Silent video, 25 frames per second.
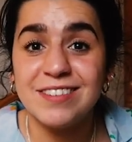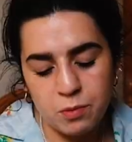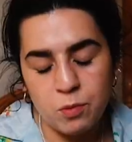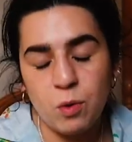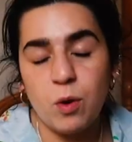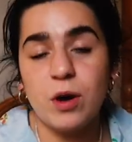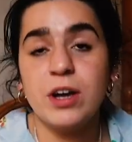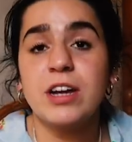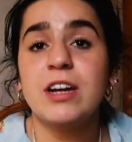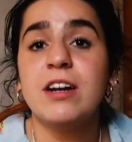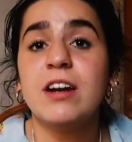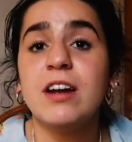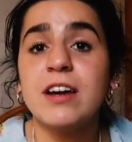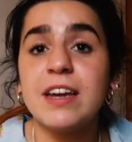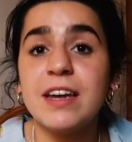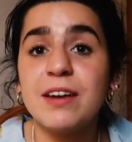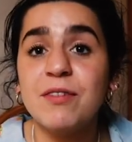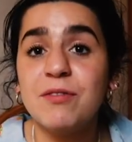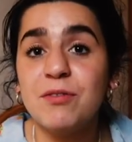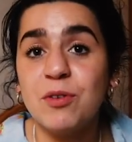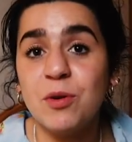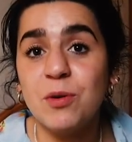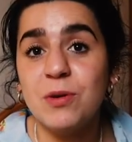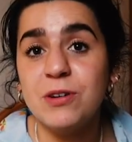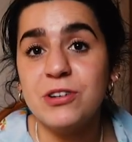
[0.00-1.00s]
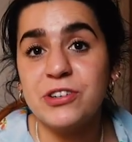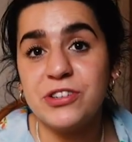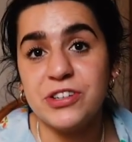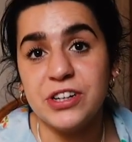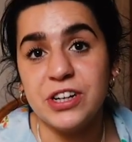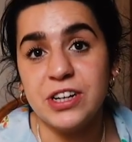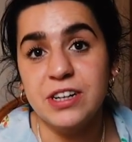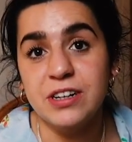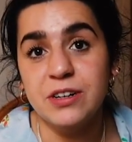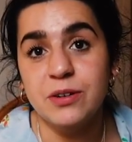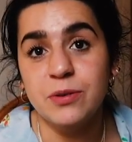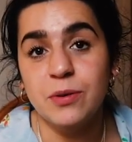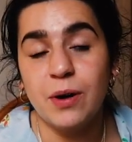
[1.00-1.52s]
What are you looking forward
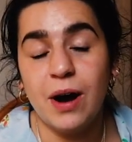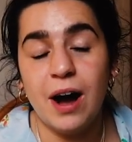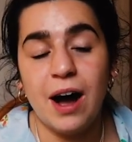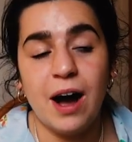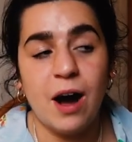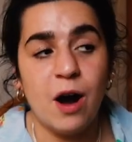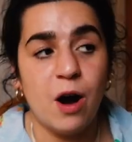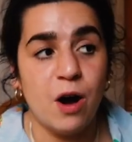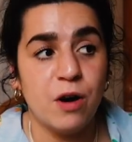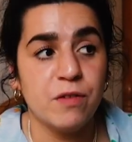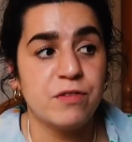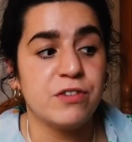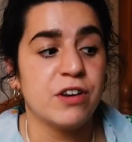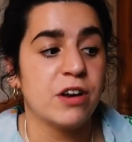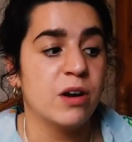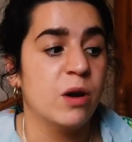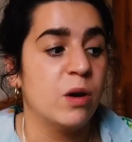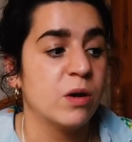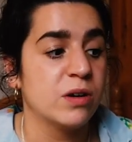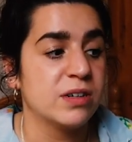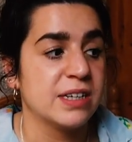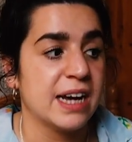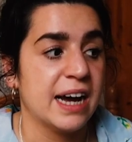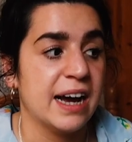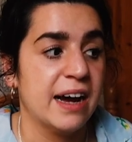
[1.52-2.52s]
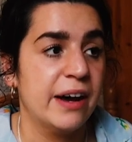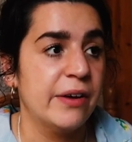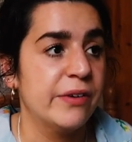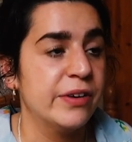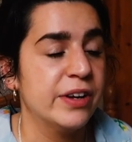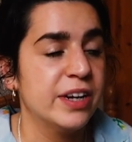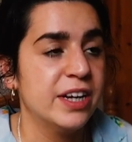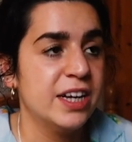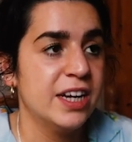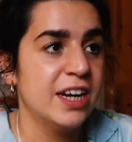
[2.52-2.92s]
to after lockdown?